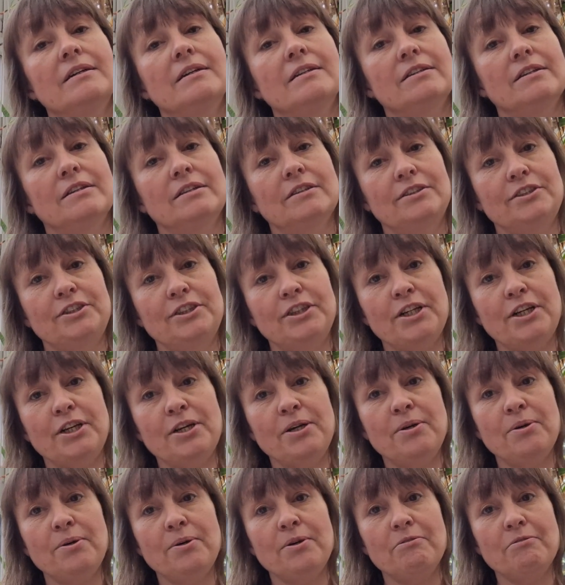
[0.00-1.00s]
The
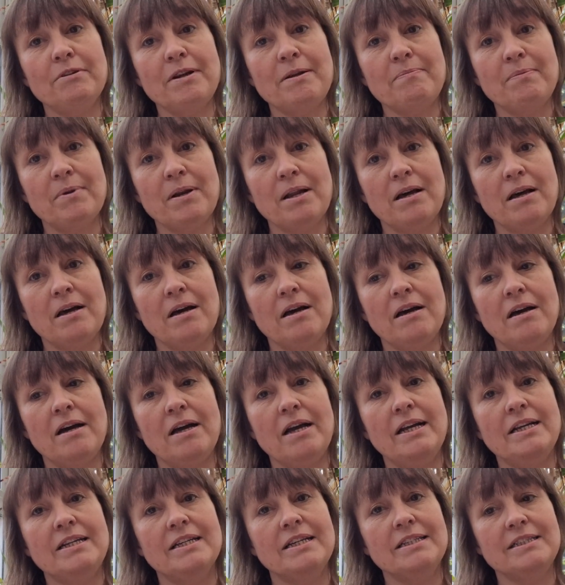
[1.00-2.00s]
Duke
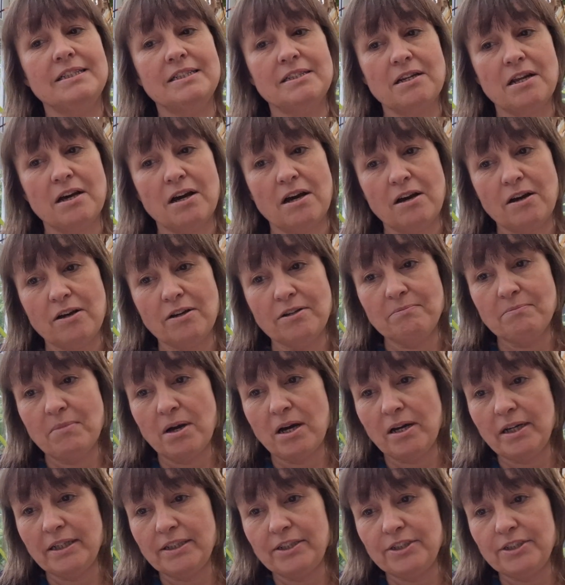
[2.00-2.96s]
replied, "It's not my